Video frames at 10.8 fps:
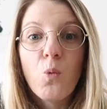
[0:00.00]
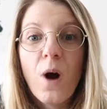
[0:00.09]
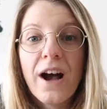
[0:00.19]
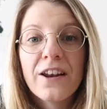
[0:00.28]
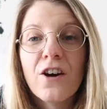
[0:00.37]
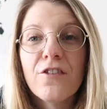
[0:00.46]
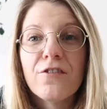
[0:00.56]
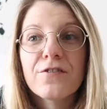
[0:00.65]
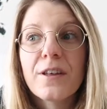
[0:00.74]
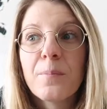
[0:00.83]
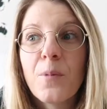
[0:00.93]
One
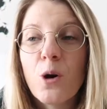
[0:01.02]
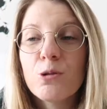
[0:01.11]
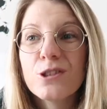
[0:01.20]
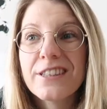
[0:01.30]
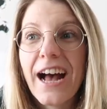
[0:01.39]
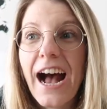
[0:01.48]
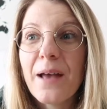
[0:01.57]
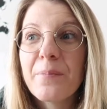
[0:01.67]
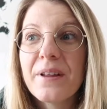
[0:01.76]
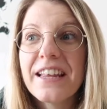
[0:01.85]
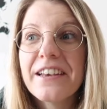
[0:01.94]
of the most,
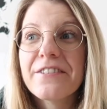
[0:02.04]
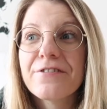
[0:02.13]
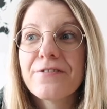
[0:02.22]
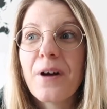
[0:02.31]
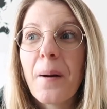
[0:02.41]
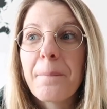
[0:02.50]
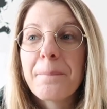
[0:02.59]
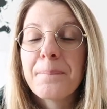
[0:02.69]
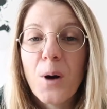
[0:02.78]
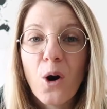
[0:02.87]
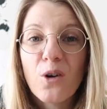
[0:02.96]
I believe,
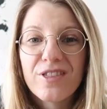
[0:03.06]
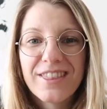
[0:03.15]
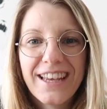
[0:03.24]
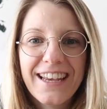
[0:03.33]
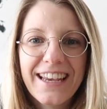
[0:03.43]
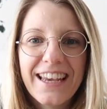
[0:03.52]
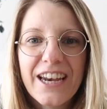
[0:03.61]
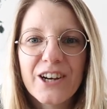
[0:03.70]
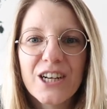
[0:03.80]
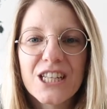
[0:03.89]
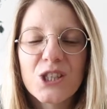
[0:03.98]
bought thing
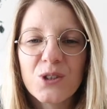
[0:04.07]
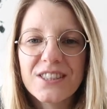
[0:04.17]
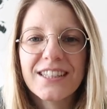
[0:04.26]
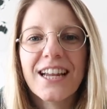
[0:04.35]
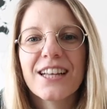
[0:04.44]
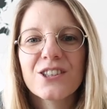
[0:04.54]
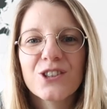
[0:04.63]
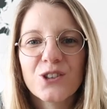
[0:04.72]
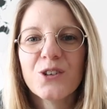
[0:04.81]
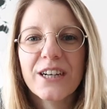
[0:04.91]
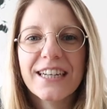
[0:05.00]
here in Switzerland
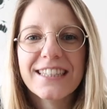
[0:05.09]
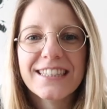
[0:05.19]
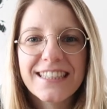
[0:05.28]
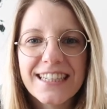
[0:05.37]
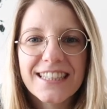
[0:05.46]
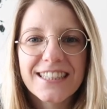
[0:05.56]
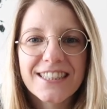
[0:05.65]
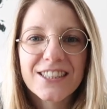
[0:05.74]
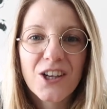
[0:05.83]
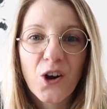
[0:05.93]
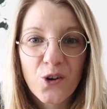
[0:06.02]
during
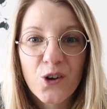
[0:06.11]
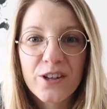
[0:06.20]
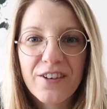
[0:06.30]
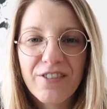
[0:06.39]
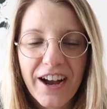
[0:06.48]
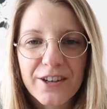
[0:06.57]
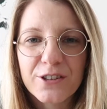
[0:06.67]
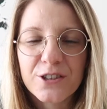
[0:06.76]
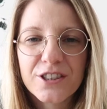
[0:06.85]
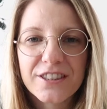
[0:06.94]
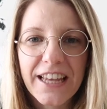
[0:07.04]
these
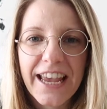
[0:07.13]
coronavirus